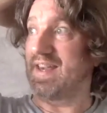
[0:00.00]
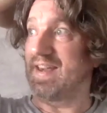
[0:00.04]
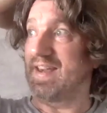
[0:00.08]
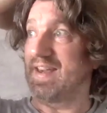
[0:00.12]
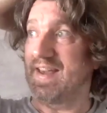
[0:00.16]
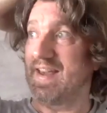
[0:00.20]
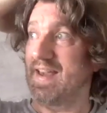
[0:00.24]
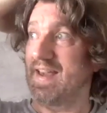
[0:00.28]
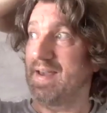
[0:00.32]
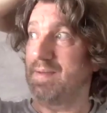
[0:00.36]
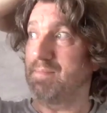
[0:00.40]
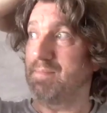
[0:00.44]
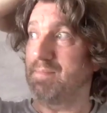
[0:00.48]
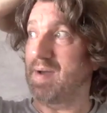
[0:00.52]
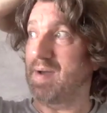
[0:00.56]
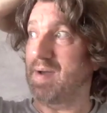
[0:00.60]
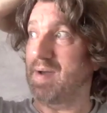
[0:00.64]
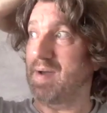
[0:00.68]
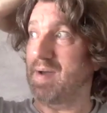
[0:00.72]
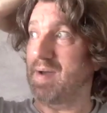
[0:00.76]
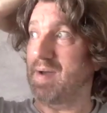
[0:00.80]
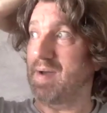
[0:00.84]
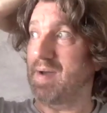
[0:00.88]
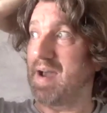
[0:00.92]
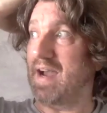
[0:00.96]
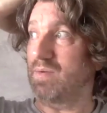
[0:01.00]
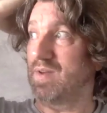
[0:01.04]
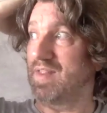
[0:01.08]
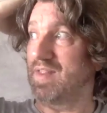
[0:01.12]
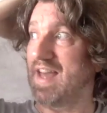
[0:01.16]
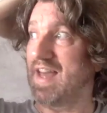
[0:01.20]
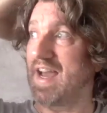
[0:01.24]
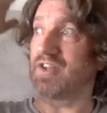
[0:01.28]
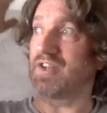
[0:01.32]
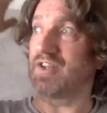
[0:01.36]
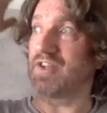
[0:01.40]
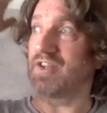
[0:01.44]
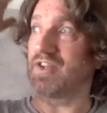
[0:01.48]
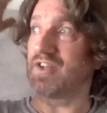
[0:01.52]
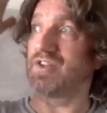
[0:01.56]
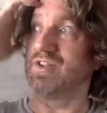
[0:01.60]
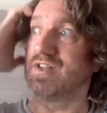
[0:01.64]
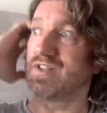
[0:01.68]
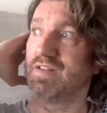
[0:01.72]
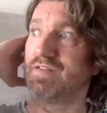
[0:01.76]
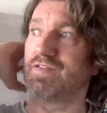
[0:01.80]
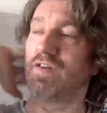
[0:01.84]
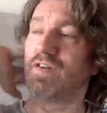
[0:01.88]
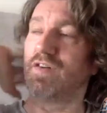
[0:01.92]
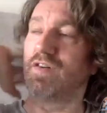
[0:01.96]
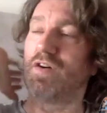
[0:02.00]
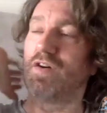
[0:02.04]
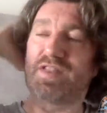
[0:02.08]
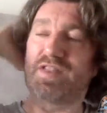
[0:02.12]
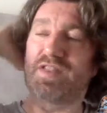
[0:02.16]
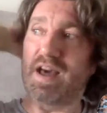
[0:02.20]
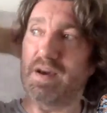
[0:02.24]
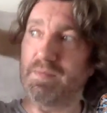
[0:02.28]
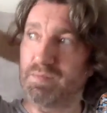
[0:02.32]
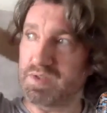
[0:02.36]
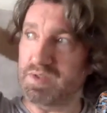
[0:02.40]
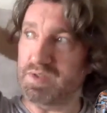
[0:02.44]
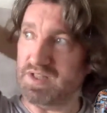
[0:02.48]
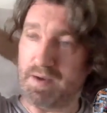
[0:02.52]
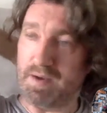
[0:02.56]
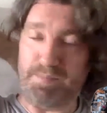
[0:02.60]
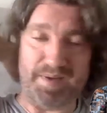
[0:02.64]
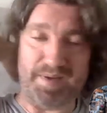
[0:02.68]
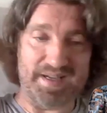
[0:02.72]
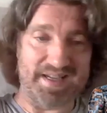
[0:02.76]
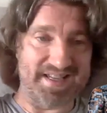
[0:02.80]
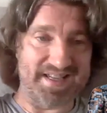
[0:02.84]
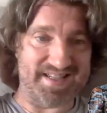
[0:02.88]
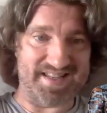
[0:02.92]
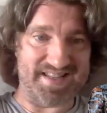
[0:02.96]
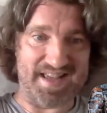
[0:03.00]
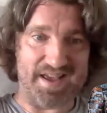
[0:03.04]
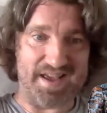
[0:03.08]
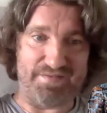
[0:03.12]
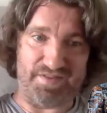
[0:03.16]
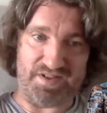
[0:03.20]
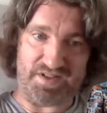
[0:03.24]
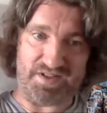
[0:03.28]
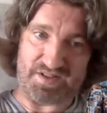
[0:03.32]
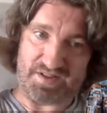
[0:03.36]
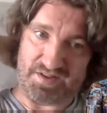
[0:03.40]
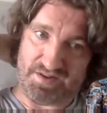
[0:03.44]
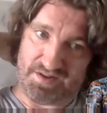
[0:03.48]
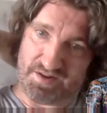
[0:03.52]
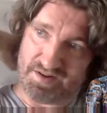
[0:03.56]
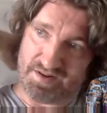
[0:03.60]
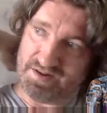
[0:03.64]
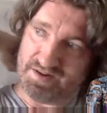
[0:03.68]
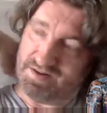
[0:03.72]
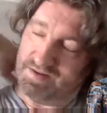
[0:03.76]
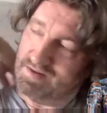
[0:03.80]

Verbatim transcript: and we came back with Ashes, and the 4th album was our biggest ever.